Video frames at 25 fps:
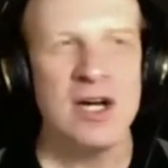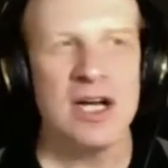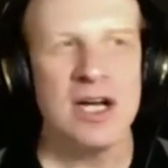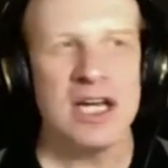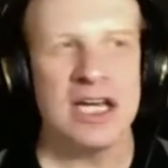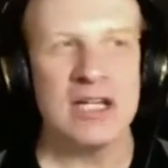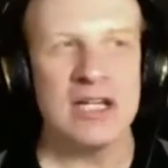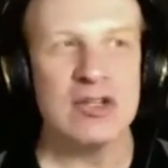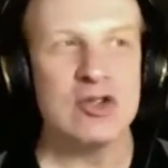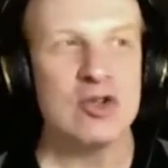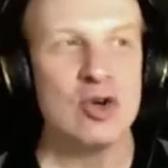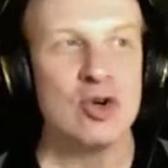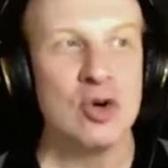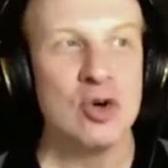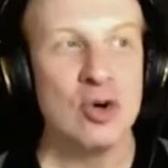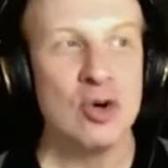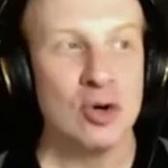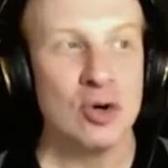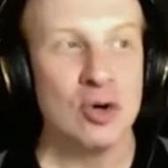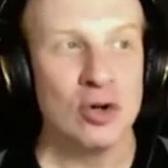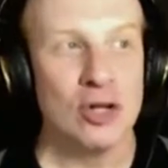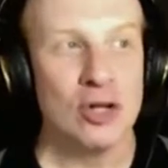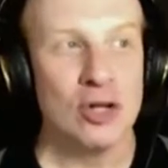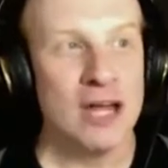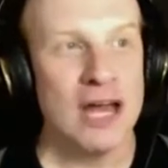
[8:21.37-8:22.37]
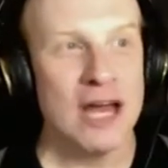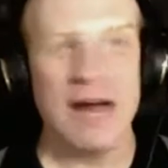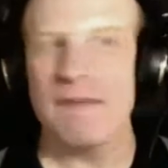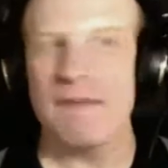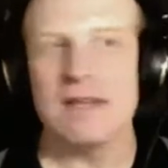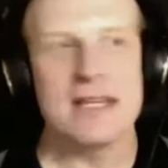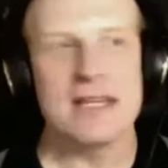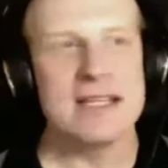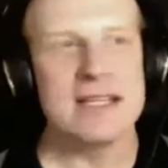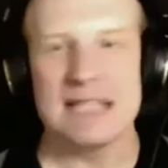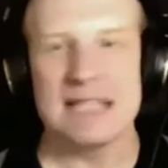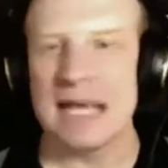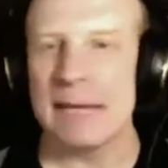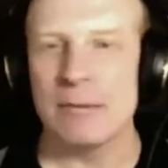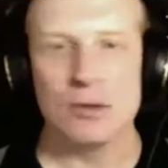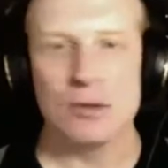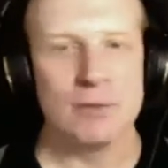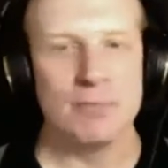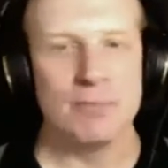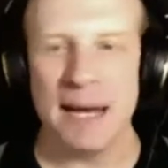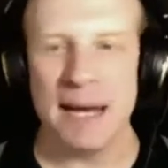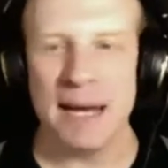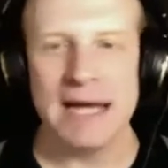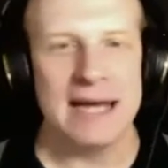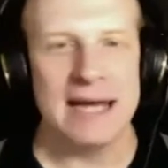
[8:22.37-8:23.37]
In Google, everything's labeled
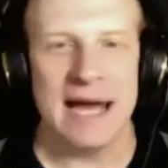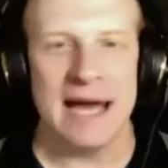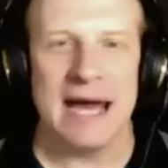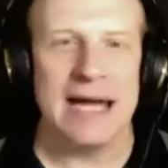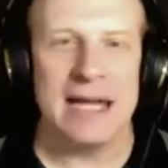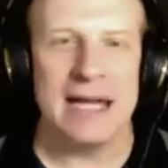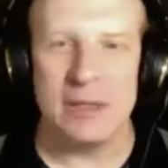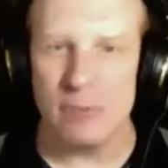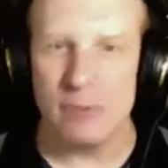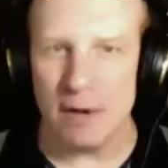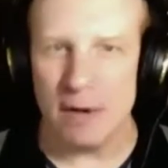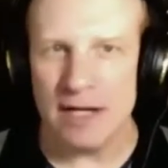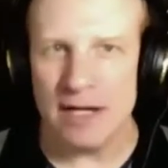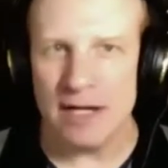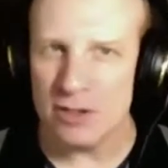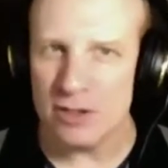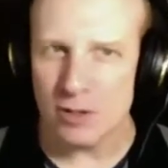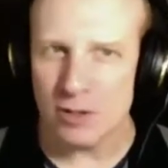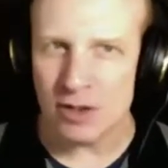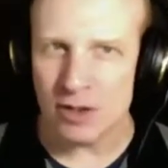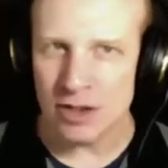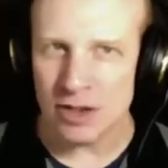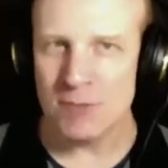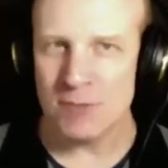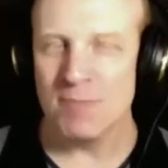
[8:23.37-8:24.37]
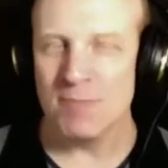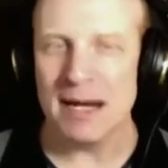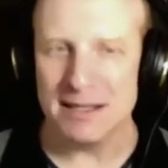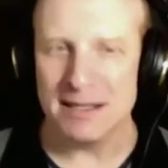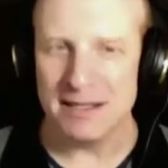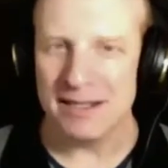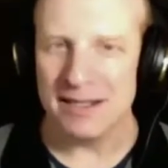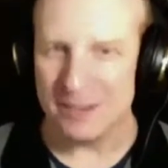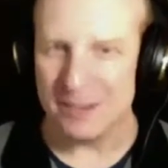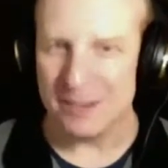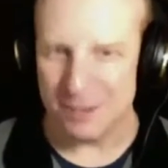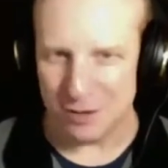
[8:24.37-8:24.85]
beta anyway, so we're expecting it to